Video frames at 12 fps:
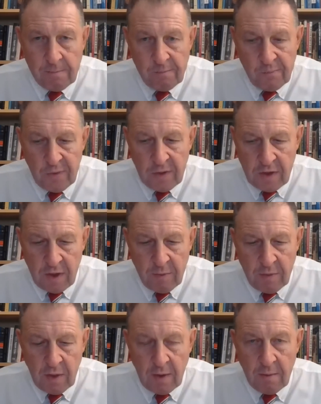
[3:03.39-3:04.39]
Once again,
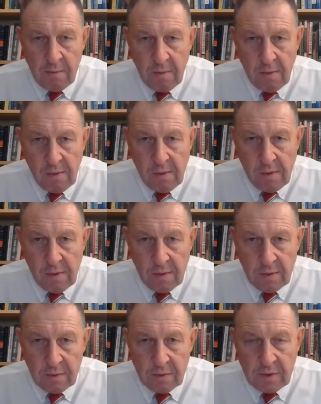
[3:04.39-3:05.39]
it's necessary to
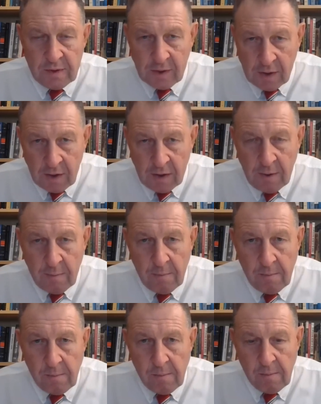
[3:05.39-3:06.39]
recall the classic
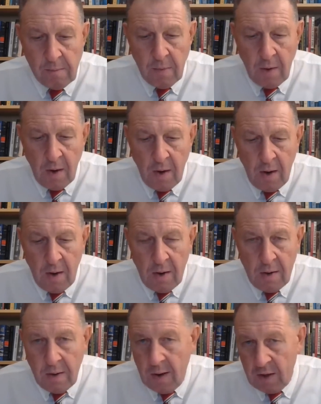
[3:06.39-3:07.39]
work by Generals
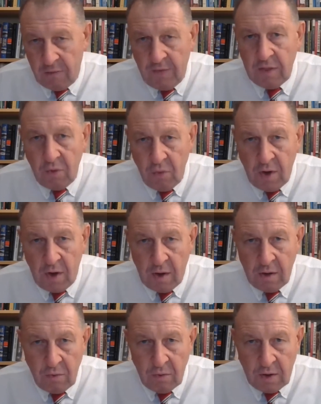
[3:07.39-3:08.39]
Zaluzhny and Zabrodsky